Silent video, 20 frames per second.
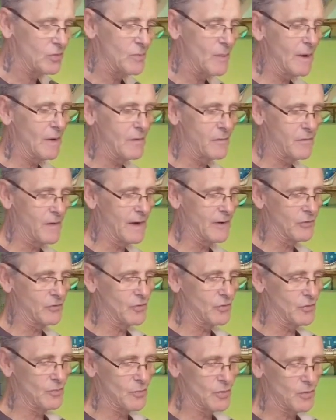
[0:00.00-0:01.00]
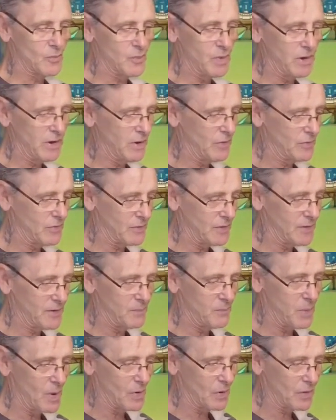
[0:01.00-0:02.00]
manufacturers must be using this
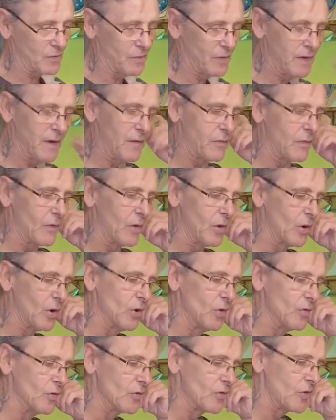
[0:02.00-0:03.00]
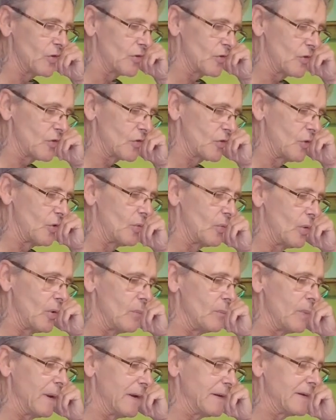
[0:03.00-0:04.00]
box for different guns, because I saw one
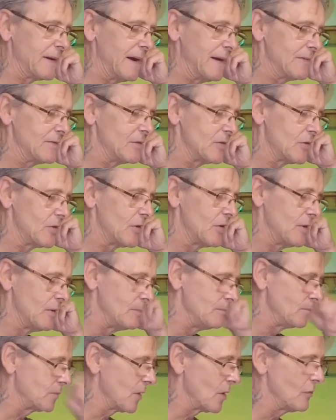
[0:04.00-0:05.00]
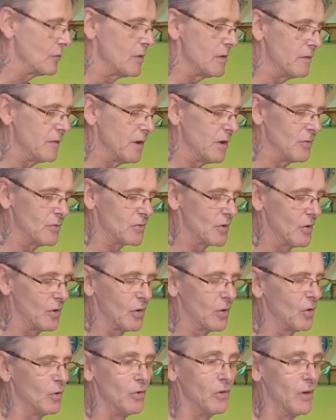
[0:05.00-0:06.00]
of Big Dan's reviews on a
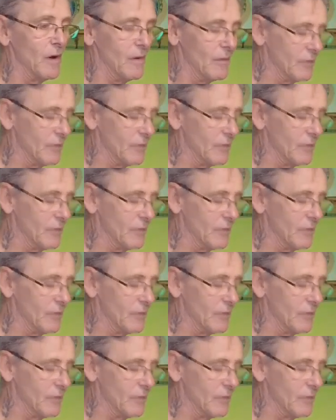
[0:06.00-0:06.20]
gun that